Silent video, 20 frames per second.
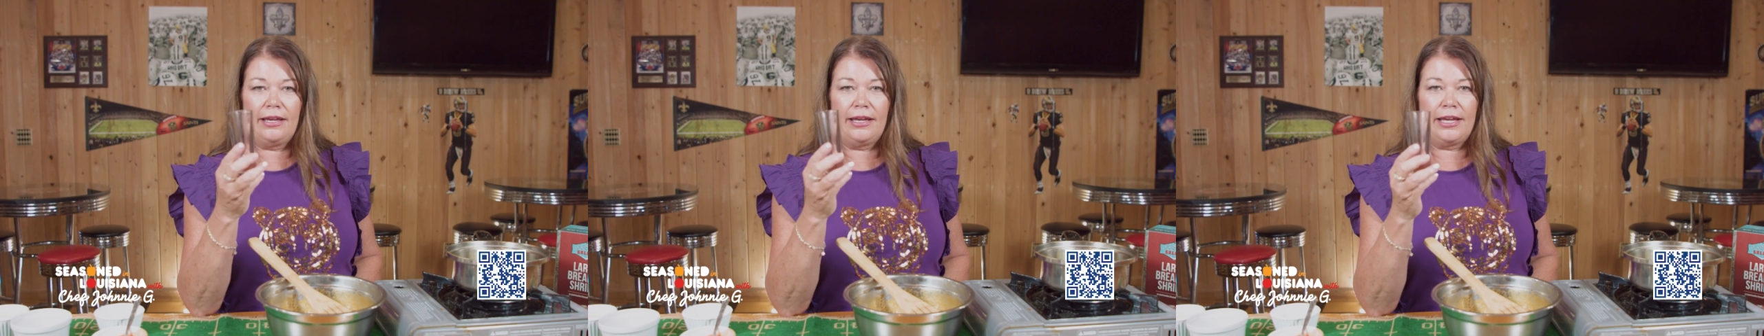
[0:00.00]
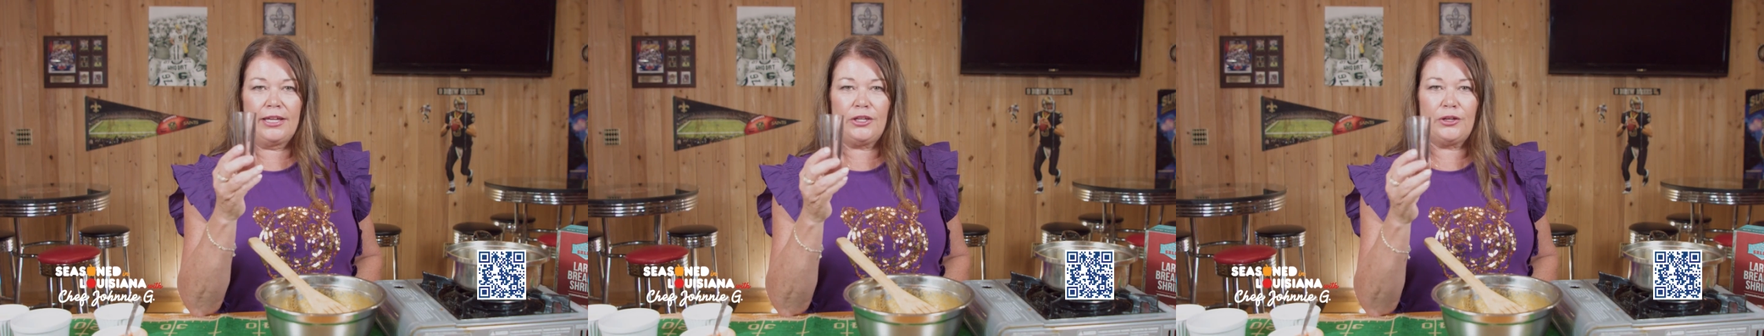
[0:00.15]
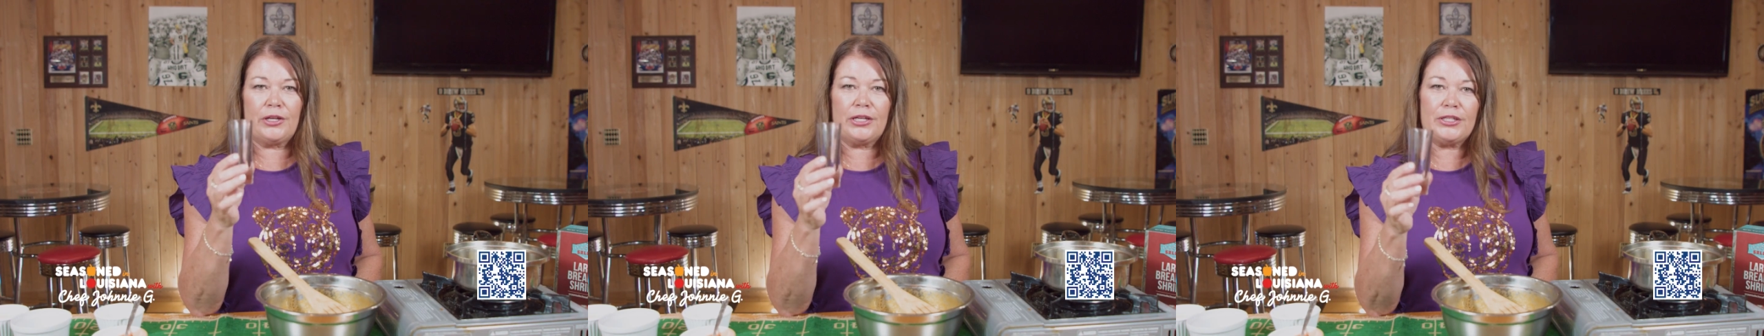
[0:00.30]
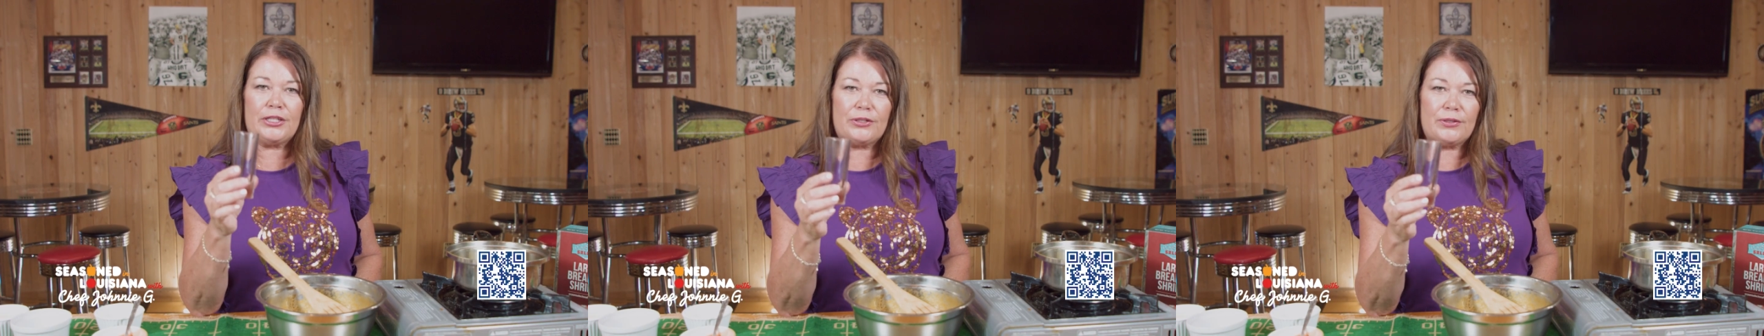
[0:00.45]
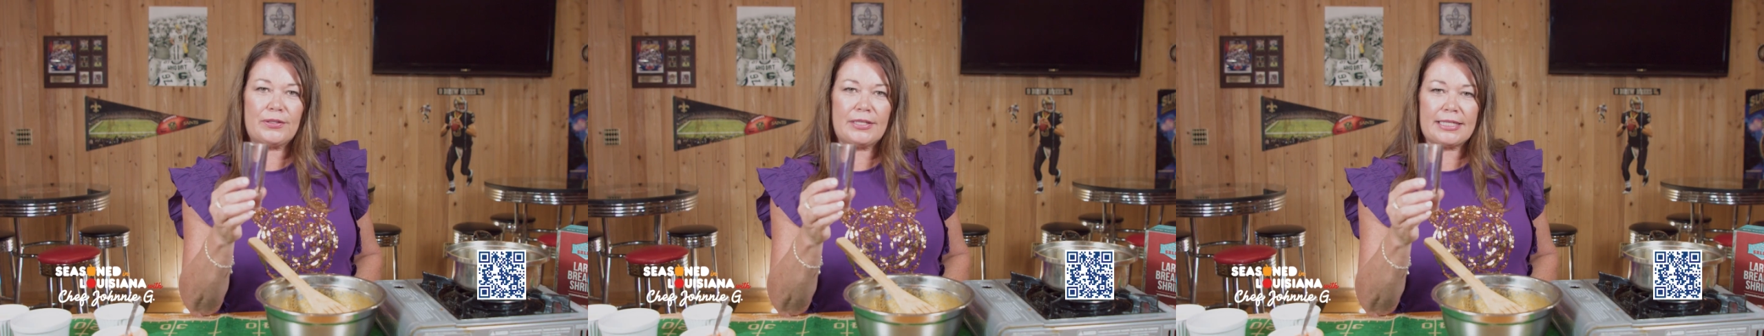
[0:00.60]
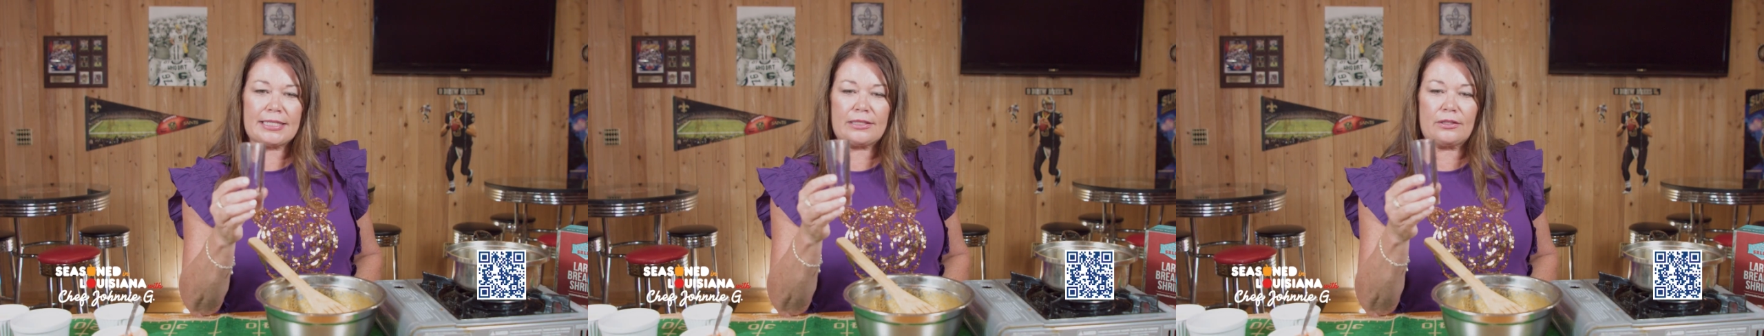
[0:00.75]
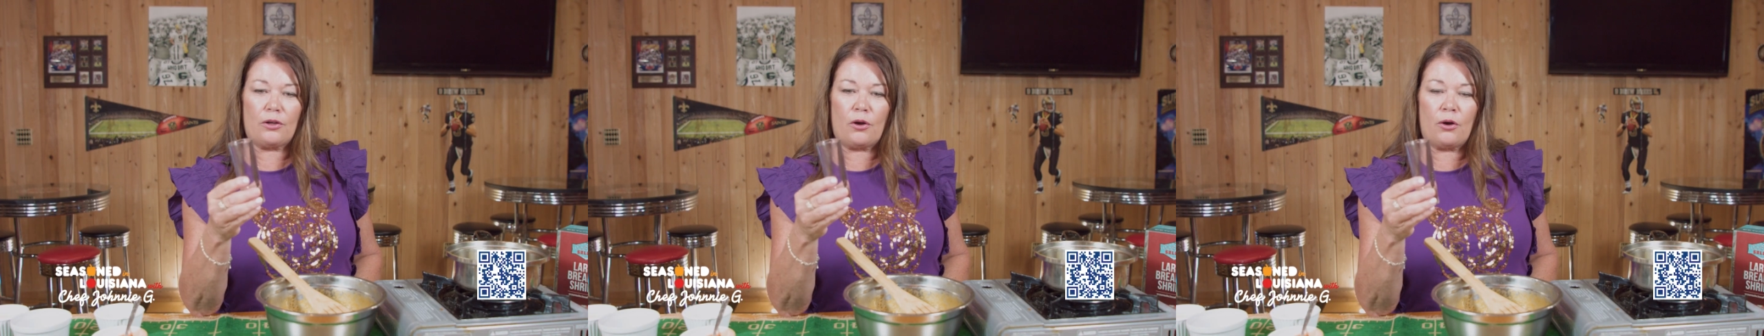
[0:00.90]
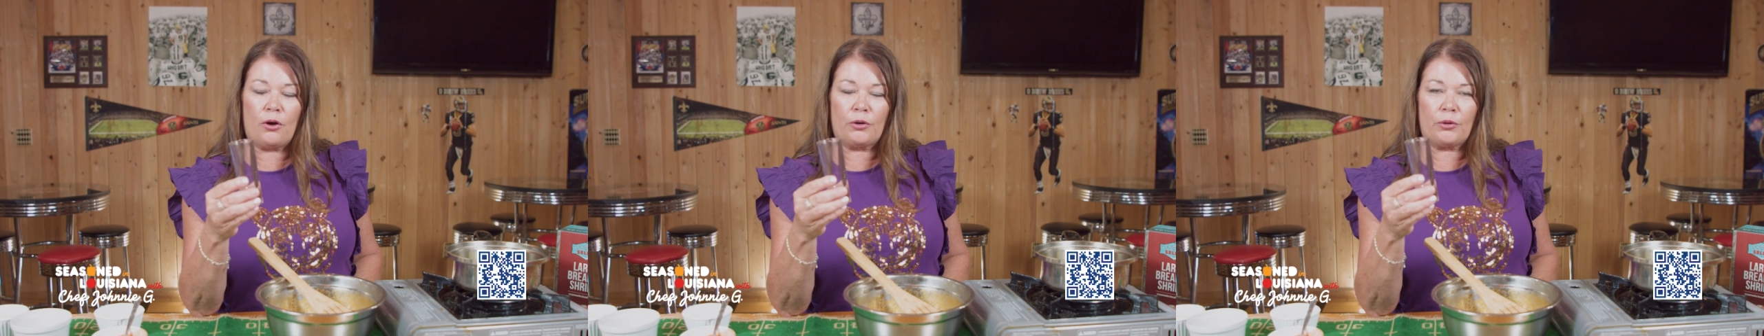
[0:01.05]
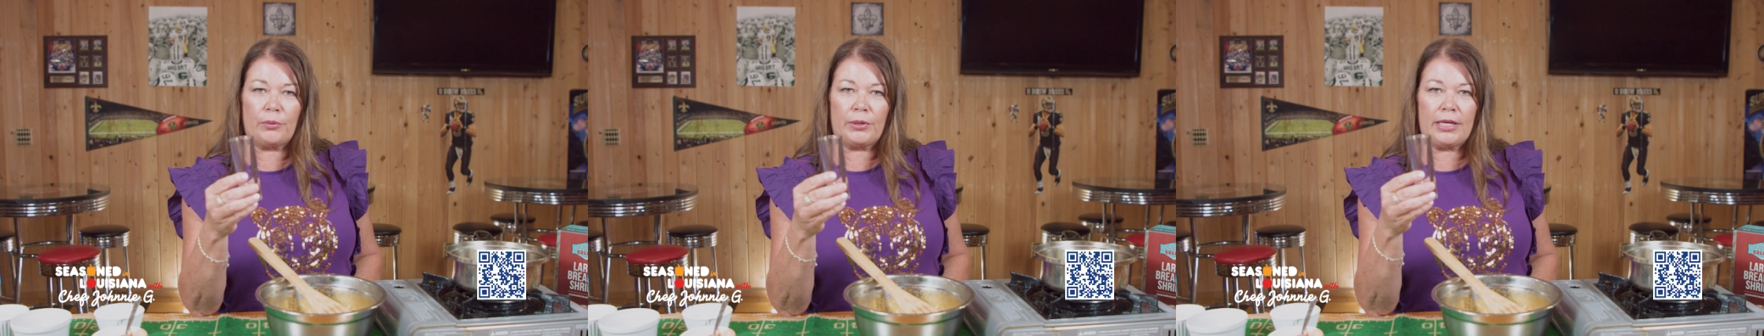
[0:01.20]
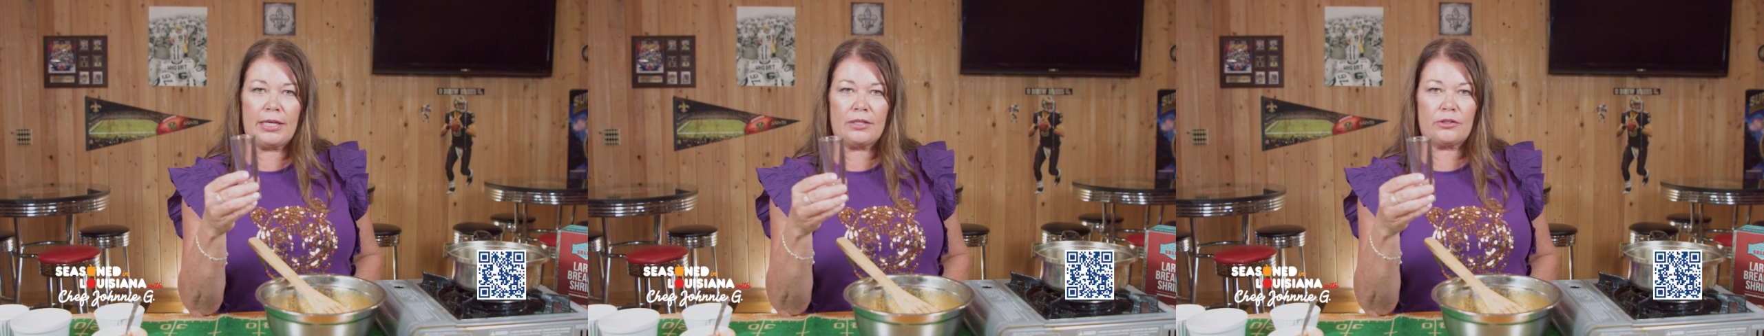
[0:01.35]
And you can do these long
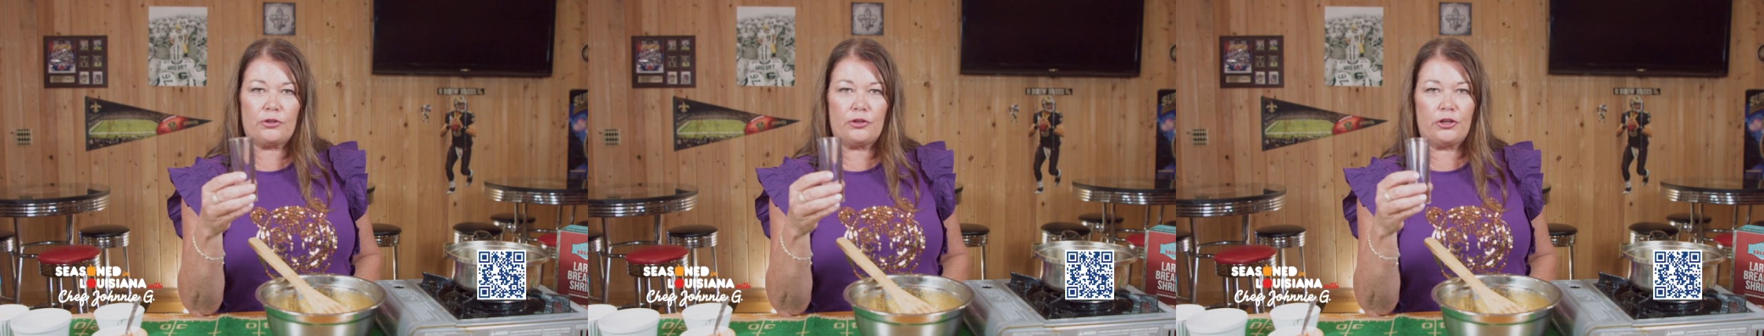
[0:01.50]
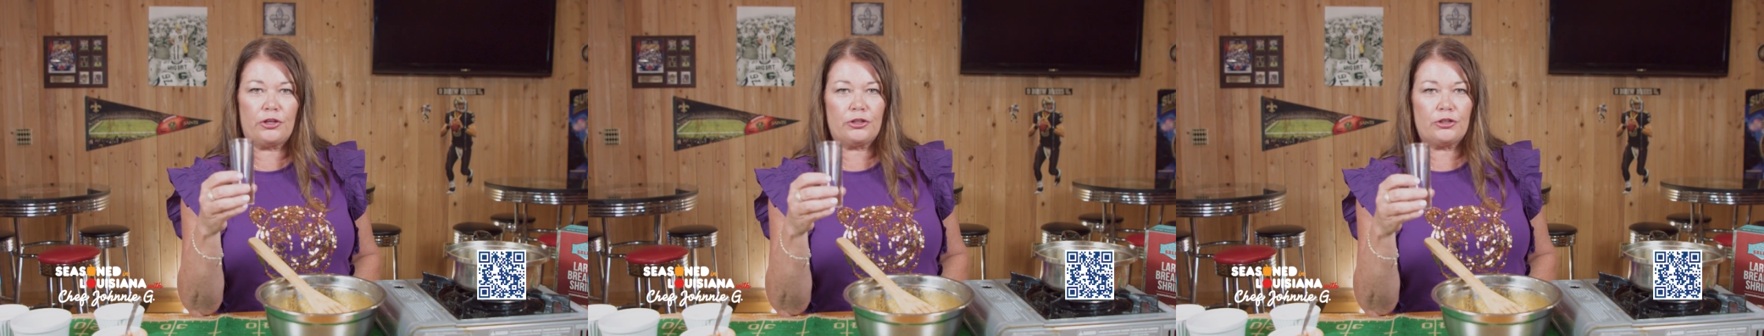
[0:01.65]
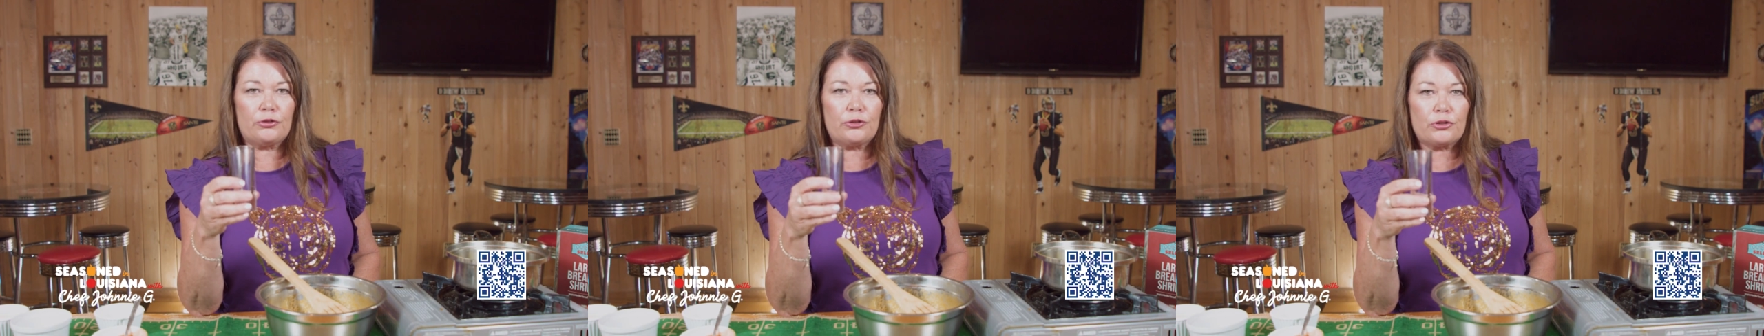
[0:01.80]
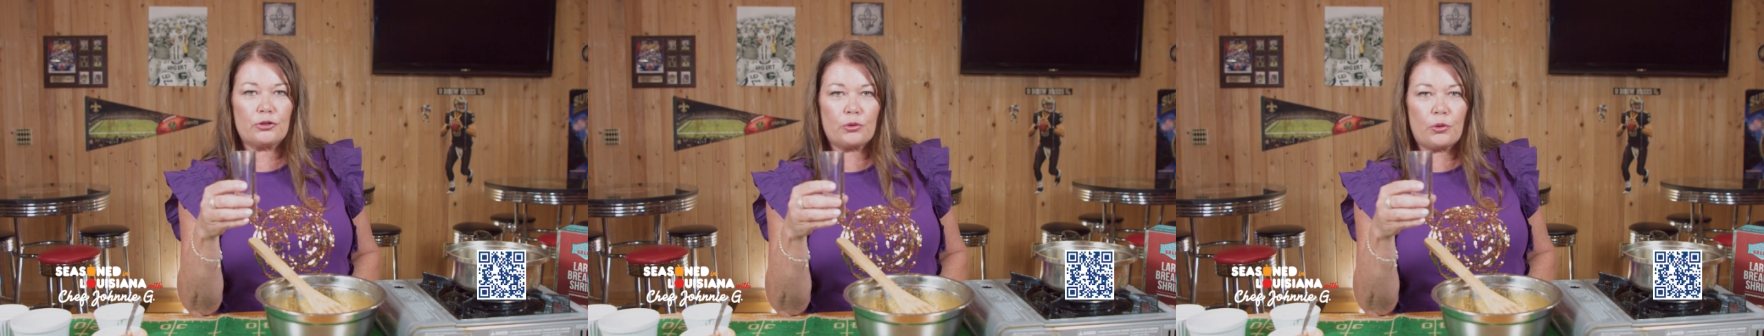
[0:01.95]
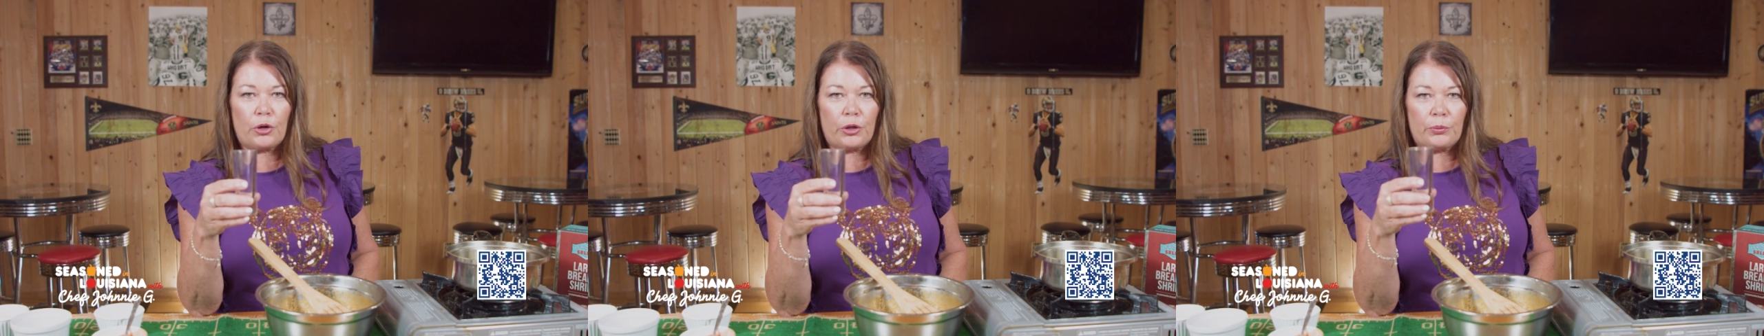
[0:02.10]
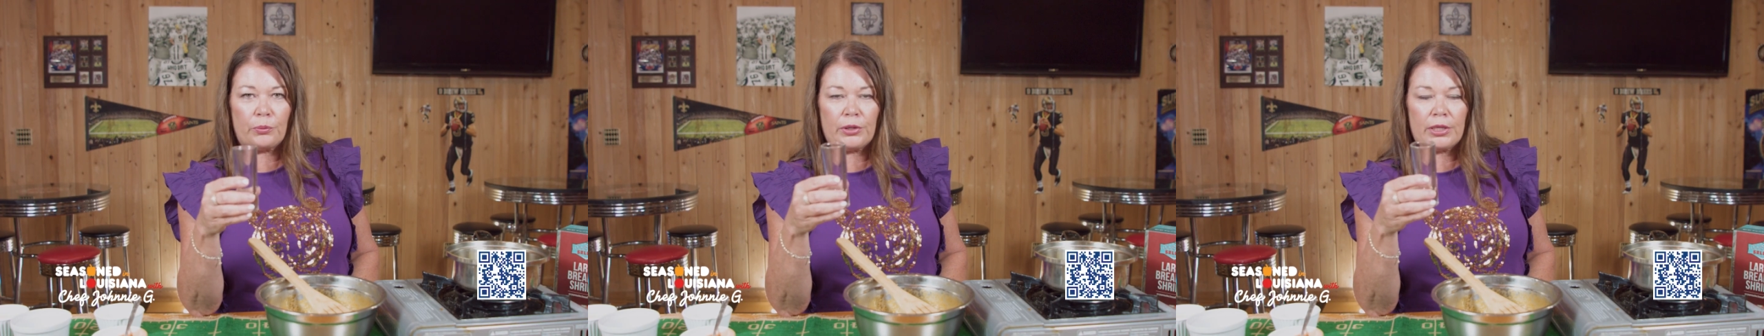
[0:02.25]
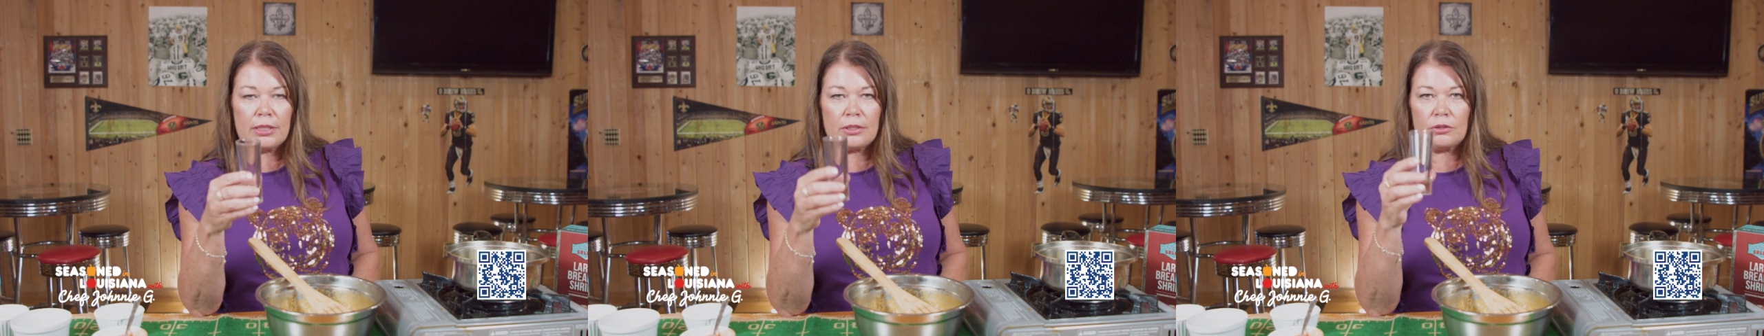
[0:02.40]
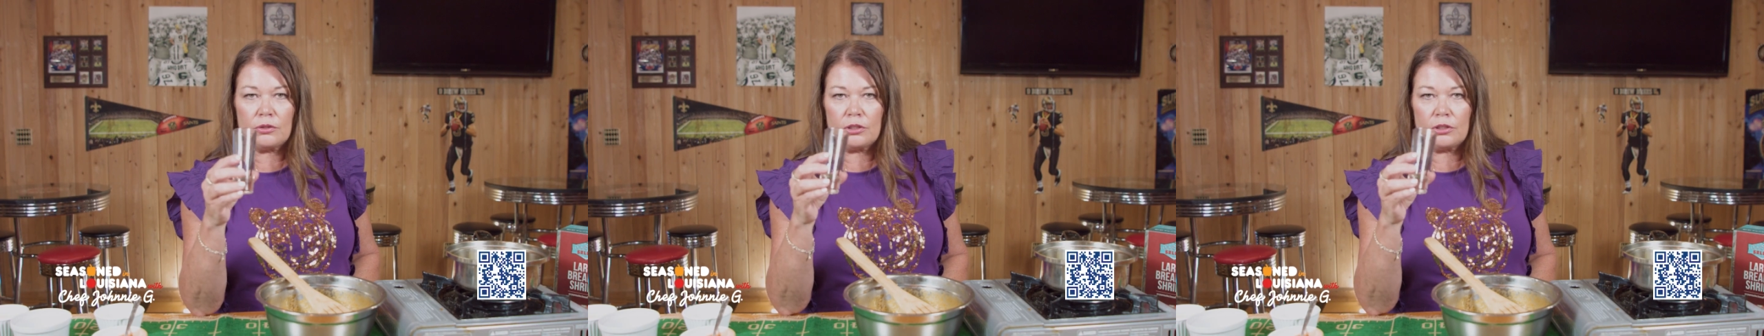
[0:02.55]
ones, or you can do short ones,